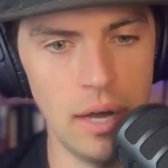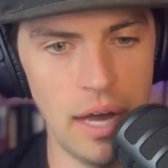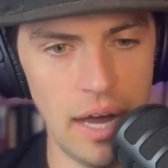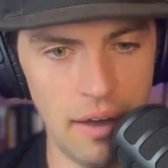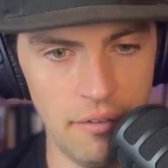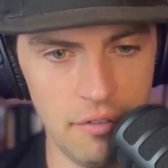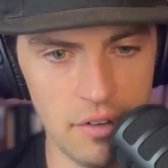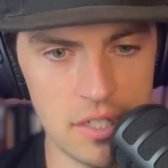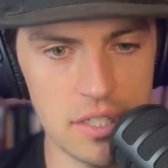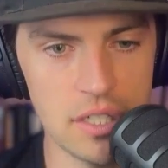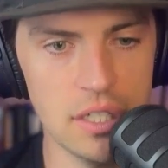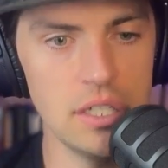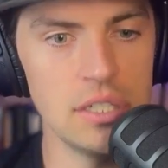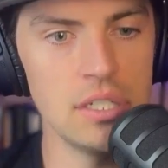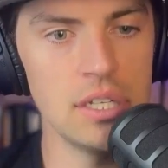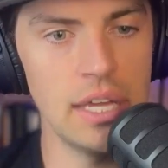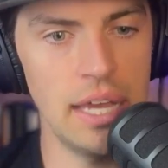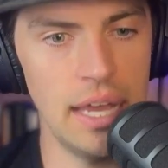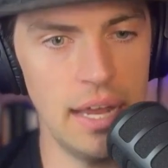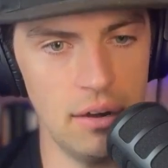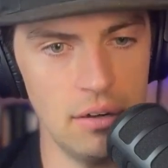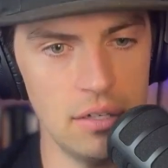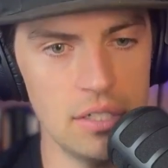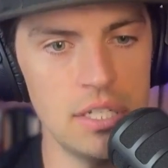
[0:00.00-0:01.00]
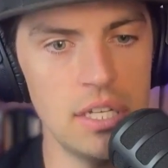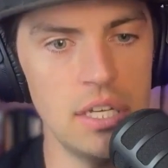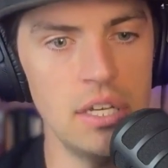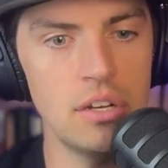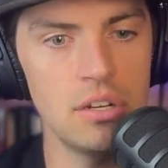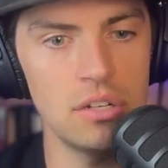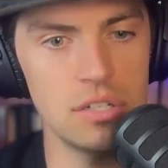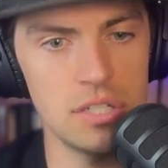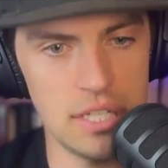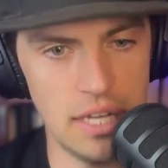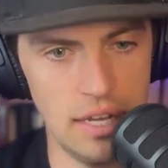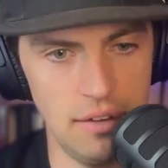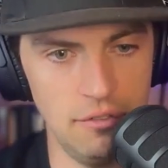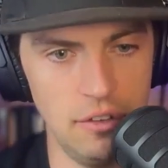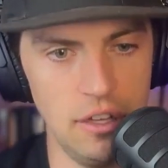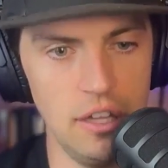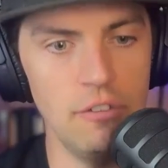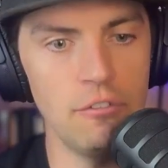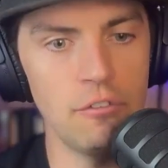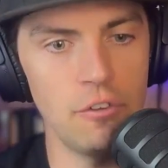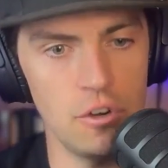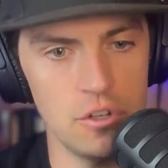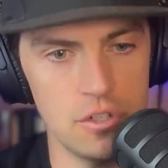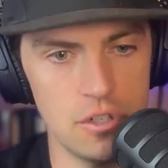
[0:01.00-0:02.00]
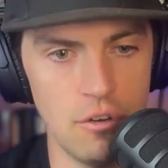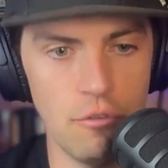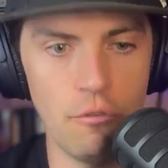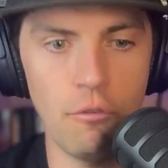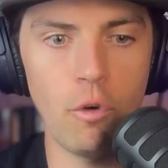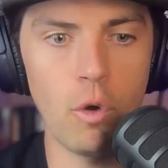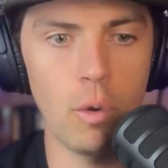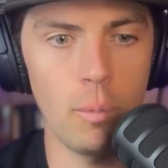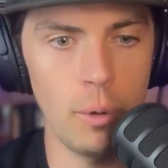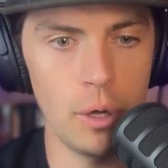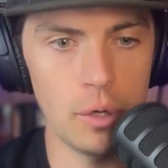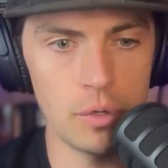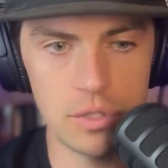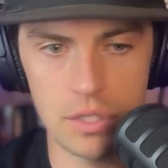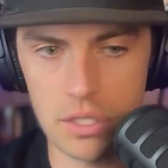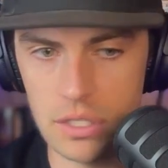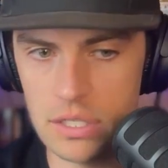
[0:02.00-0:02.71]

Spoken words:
obviously, to guarantee your safety first and foremost,